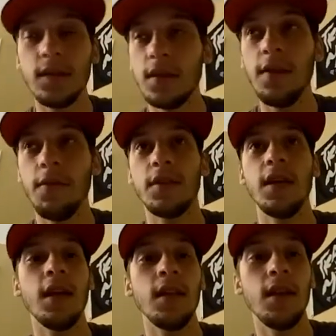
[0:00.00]
say if we're
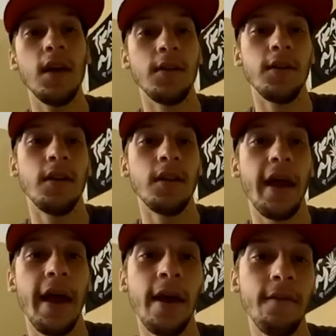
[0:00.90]
taking the under on the
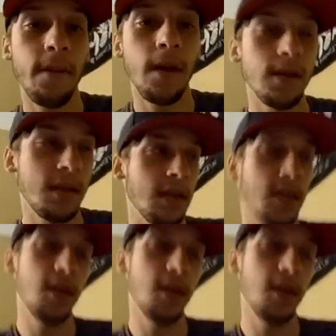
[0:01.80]
half, probably take the